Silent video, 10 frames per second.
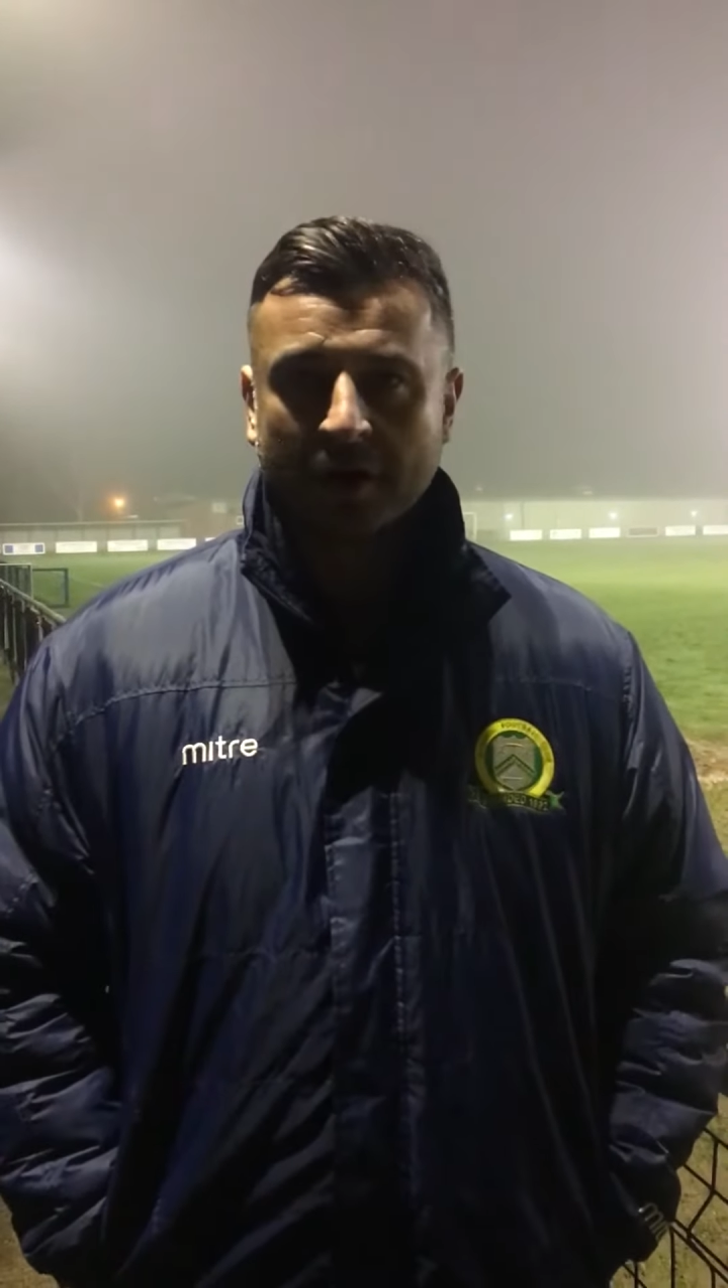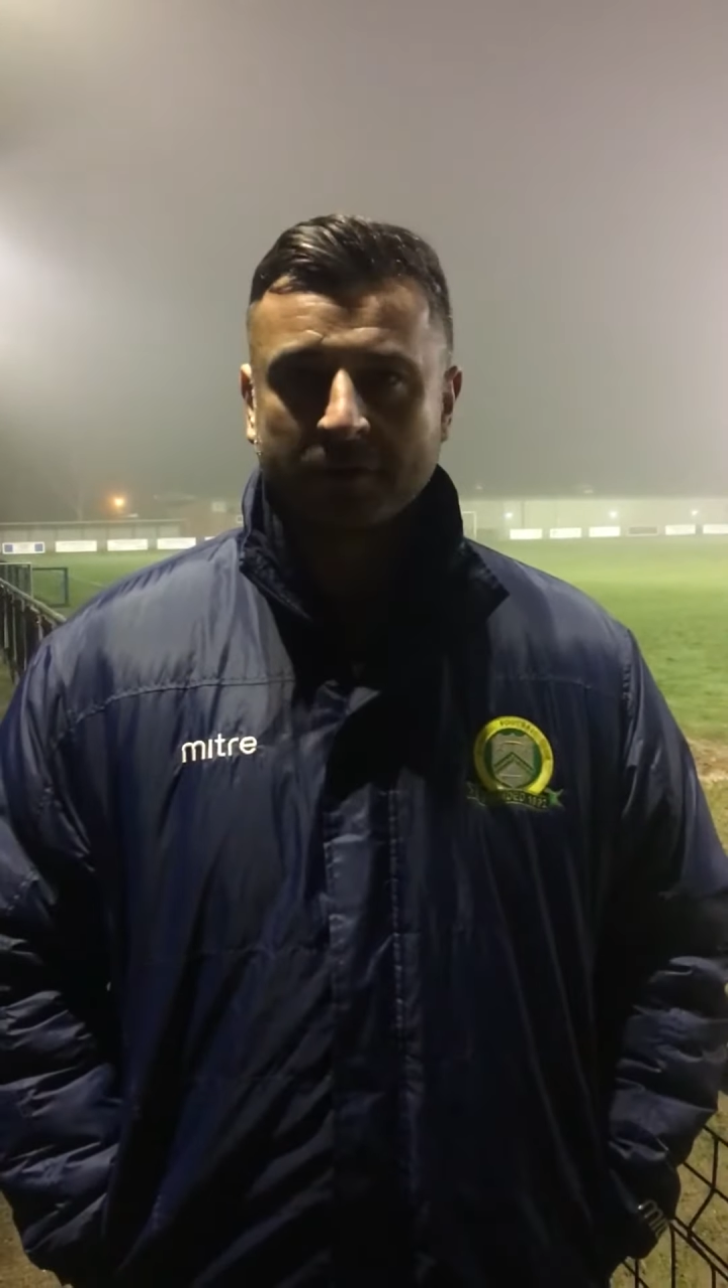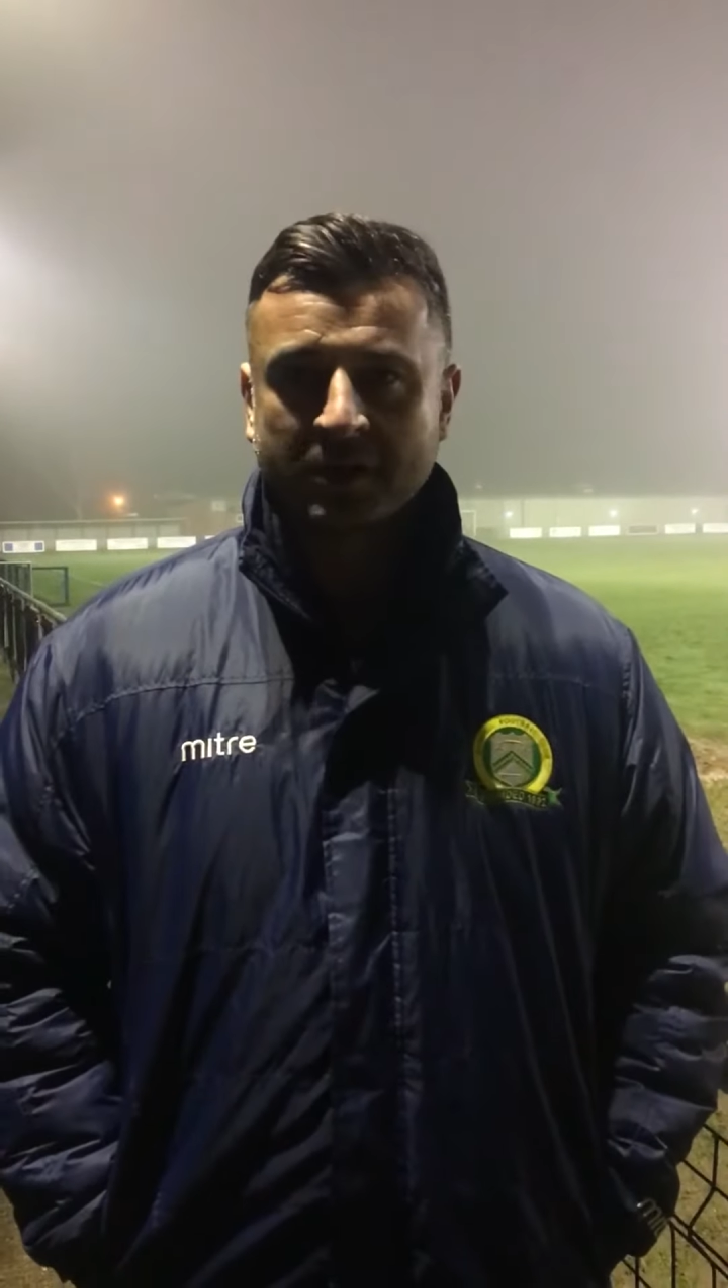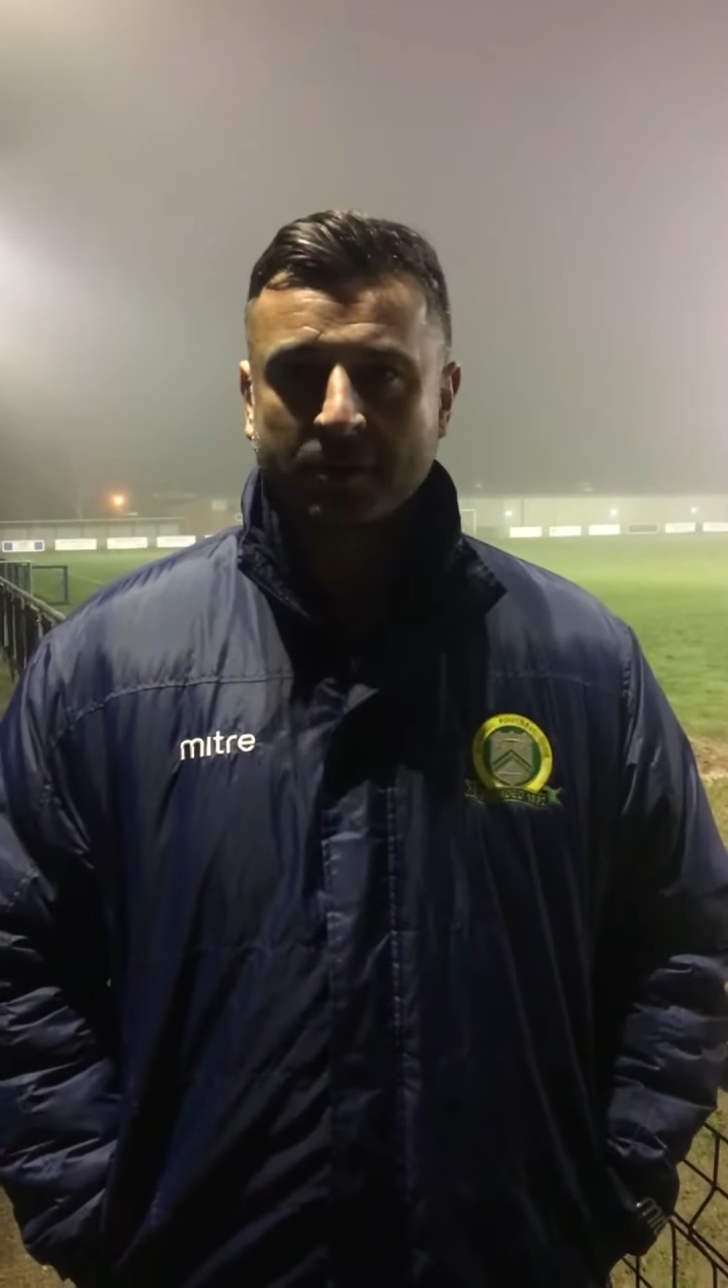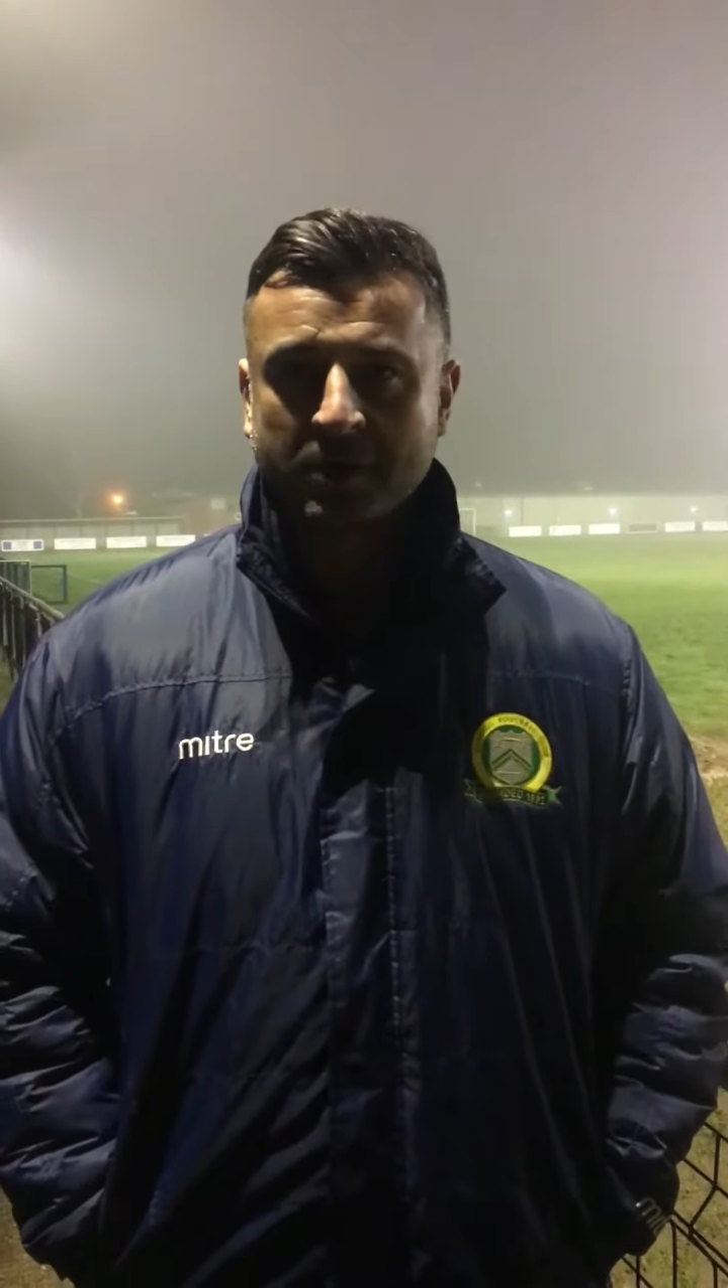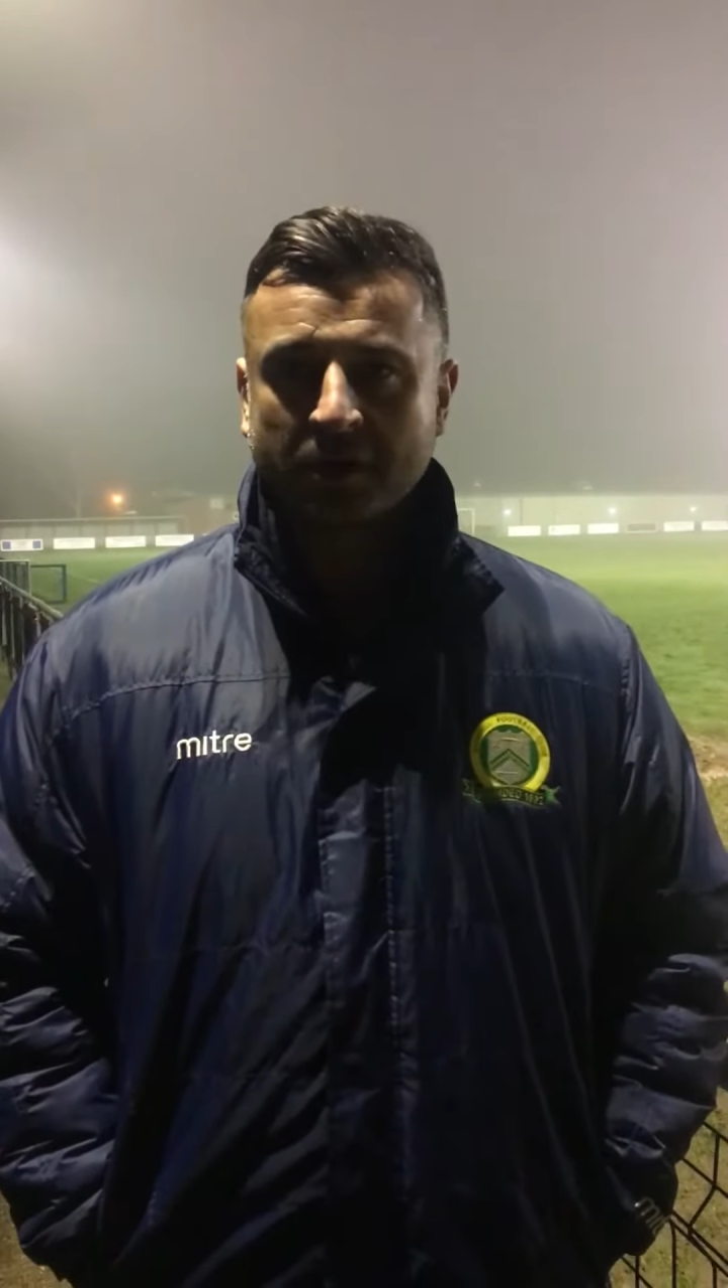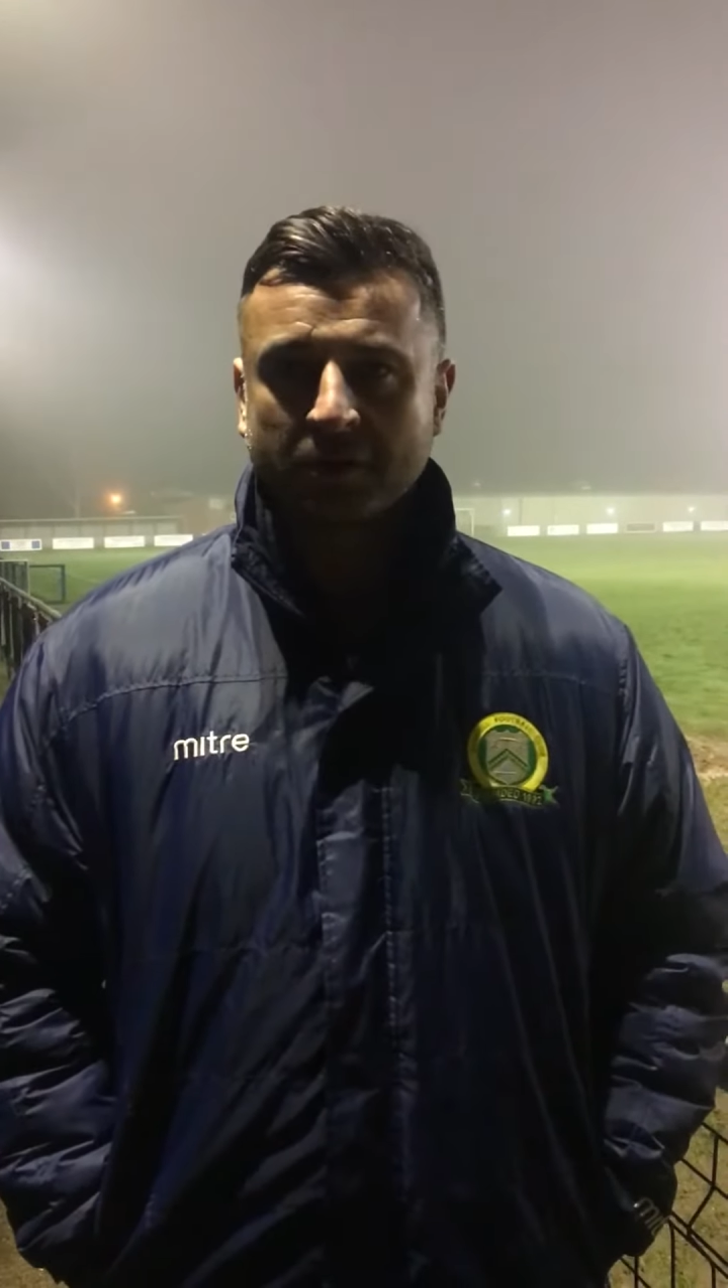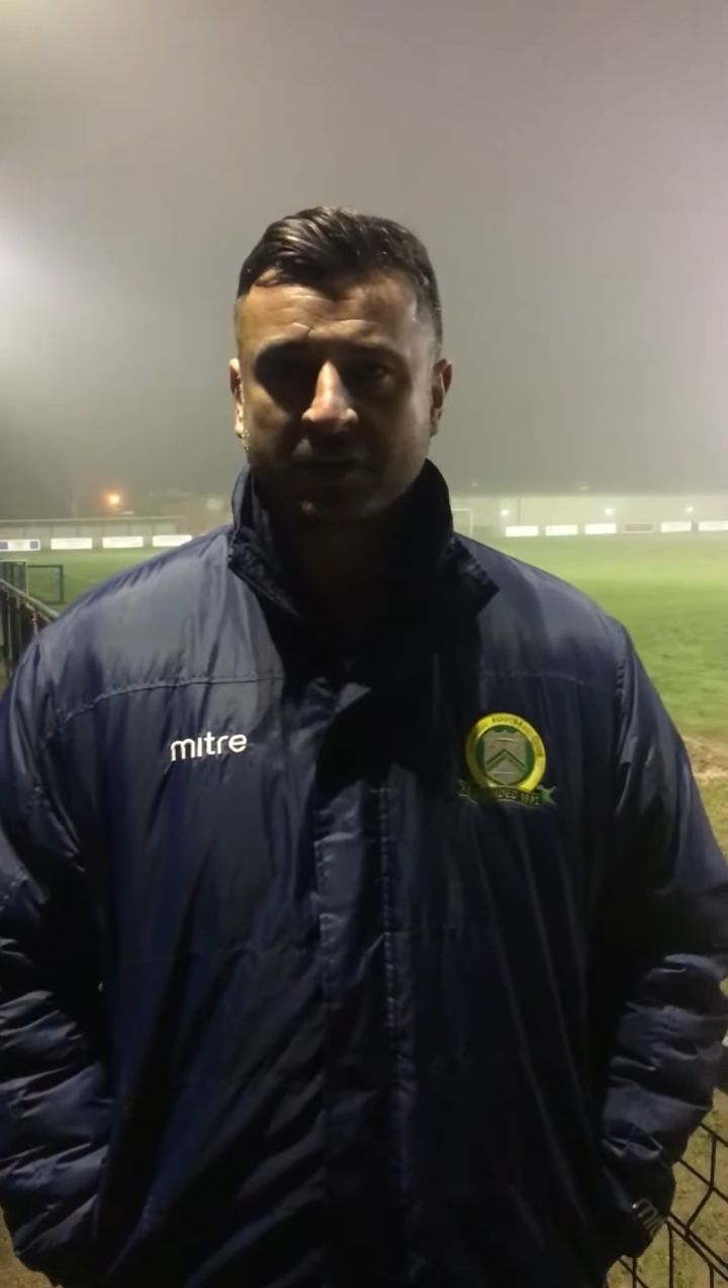Shepshed, they're a